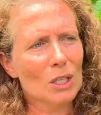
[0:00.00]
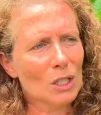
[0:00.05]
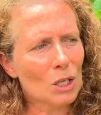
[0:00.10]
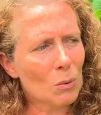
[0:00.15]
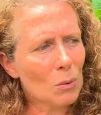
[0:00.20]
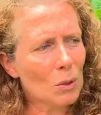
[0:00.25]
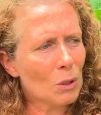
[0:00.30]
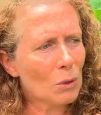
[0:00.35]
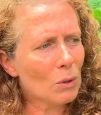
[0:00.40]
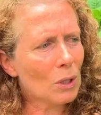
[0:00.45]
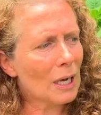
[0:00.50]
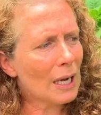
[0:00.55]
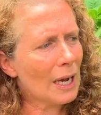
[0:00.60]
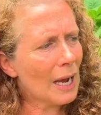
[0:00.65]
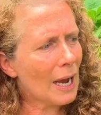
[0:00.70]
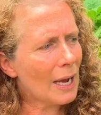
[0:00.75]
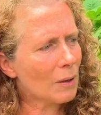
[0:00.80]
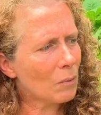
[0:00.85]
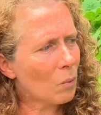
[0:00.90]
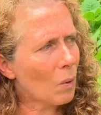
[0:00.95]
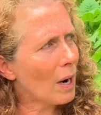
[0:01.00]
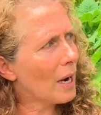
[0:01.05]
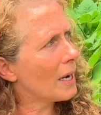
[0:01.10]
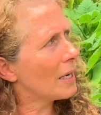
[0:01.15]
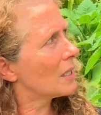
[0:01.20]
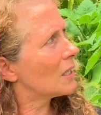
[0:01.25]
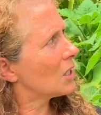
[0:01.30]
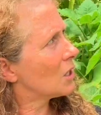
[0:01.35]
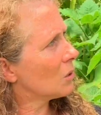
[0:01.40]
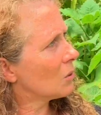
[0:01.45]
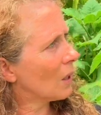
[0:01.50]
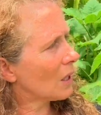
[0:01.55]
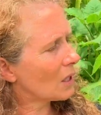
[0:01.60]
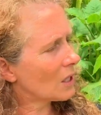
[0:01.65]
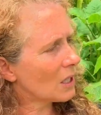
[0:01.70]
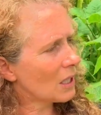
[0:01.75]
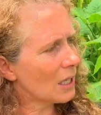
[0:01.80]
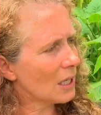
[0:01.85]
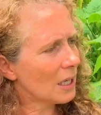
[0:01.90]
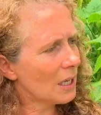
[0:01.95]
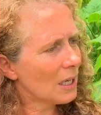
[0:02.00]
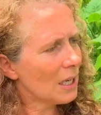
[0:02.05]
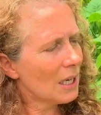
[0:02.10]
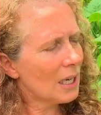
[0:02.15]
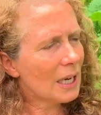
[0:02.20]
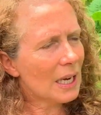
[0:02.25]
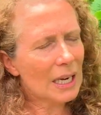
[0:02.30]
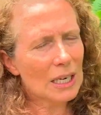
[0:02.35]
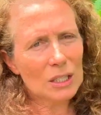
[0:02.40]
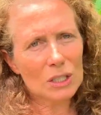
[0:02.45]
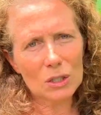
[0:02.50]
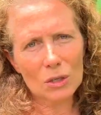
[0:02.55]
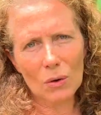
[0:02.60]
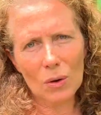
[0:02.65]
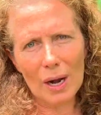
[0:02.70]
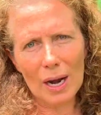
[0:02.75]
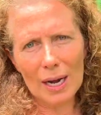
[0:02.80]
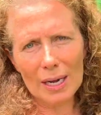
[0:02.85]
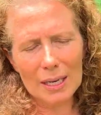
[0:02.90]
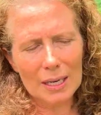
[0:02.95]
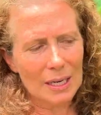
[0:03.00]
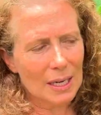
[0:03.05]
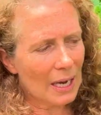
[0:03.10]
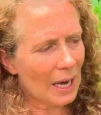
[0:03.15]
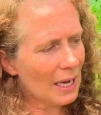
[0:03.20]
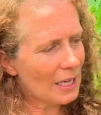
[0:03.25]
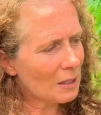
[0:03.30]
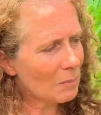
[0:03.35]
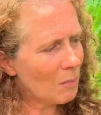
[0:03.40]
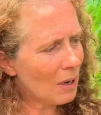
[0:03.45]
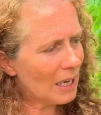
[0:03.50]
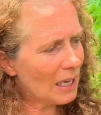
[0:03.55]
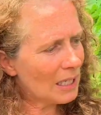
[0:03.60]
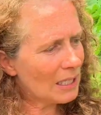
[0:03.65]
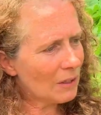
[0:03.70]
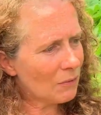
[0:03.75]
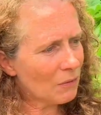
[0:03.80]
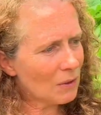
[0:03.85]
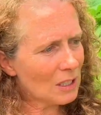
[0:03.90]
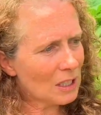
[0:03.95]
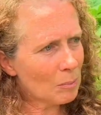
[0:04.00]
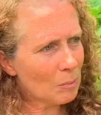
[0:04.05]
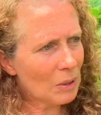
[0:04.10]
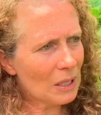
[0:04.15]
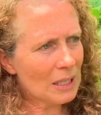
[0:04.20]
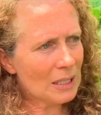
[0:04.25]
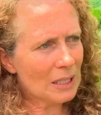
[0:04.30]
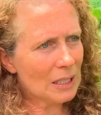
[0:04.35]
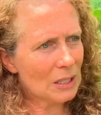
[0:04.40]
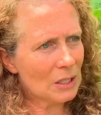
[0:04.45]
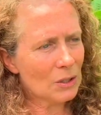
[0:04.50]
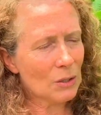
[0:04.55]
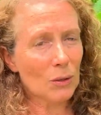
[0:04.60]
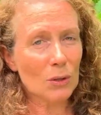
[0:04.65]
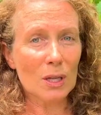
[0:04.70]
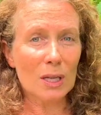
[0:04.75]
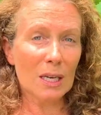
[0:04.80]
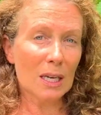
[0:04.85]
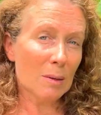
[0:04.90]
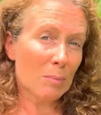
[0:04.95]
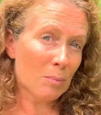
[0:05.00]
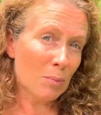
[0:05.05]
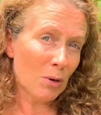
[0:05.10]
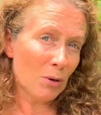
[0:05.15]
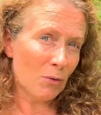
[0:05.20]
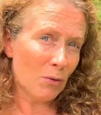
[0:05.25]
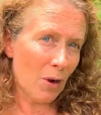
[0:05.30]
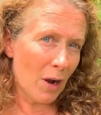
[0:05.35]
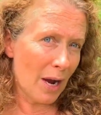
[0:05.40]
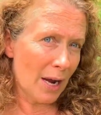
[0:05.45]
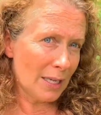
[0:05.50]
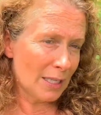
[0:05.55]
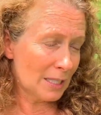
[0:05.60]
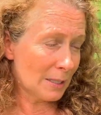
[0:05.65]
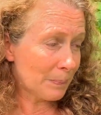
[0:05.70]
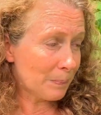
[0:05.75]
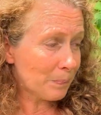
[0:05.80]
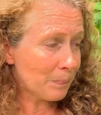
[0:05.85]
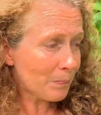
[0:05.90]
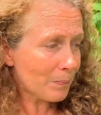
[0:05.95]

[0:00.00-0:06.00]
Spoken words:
So we're looking at ways to actually integrate as many different species so that it provides